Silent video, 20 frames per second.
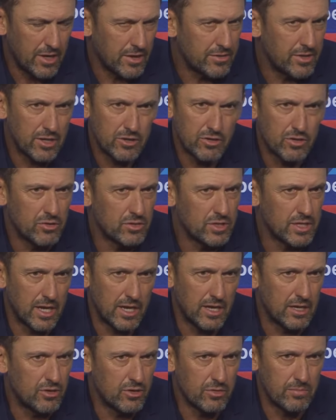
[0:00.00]
think
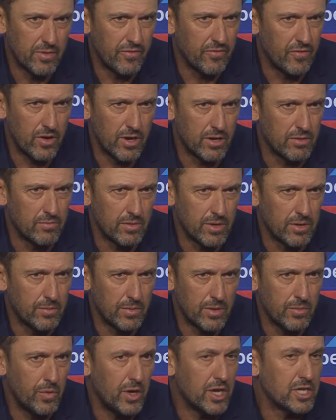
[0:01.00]
Tuesday he should be fine.
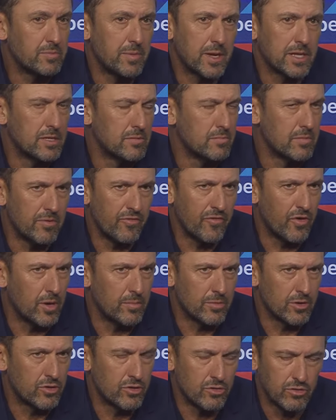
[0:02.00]
We expect him to be
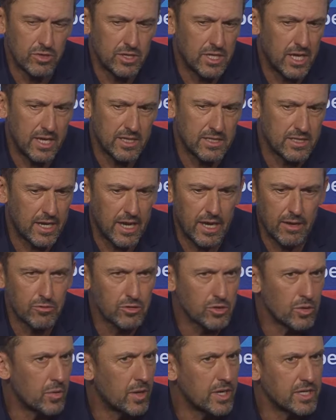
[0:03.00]
fine by Tuesday, and today
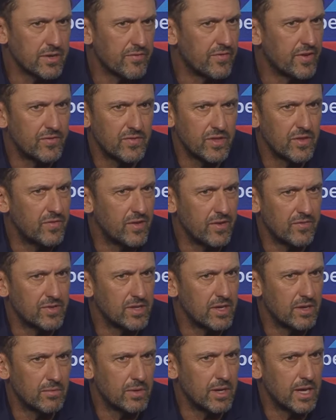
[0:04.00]
was always a
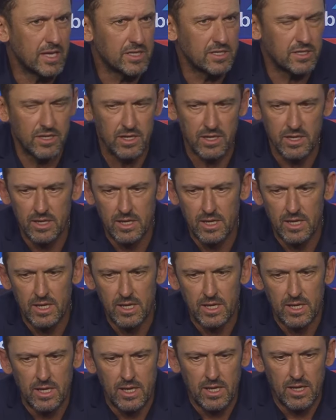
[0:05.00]
50-50. We had to,
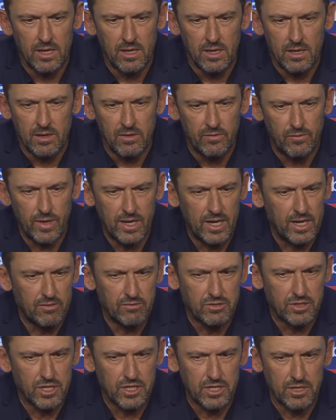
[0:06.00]
really, it
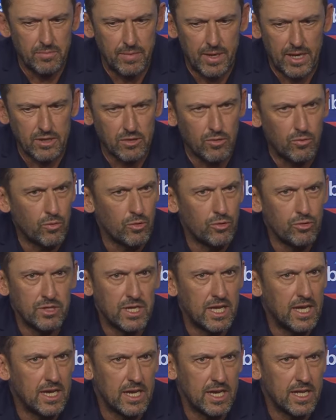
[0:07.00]
was just about the wound
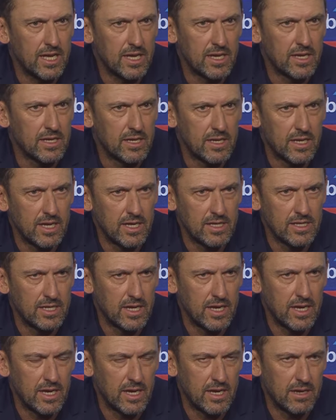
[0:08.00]
healing,
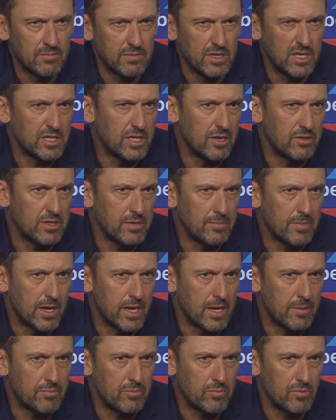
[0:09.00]
and this gives him a
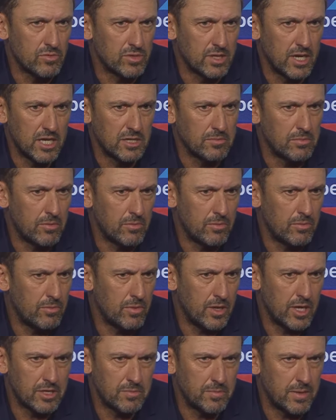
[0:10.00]
couple more days, but
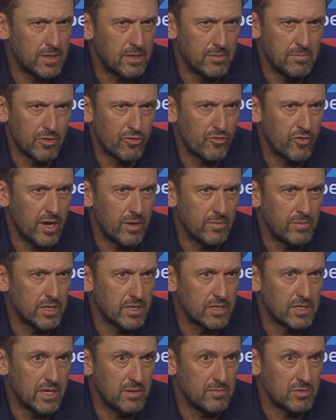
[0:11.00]
we expect him to train with the
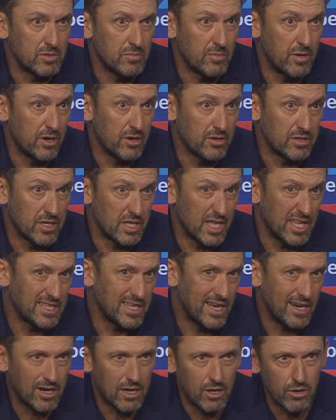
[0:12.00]
team tomorrow, so that's
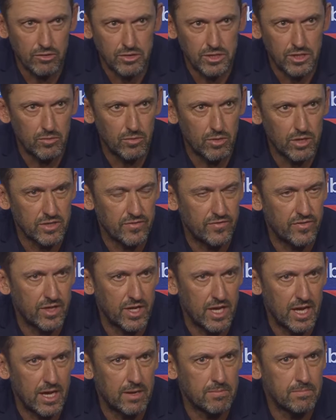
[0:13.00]
how close he was for
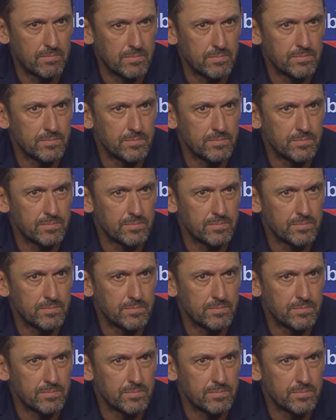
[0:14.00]
the game.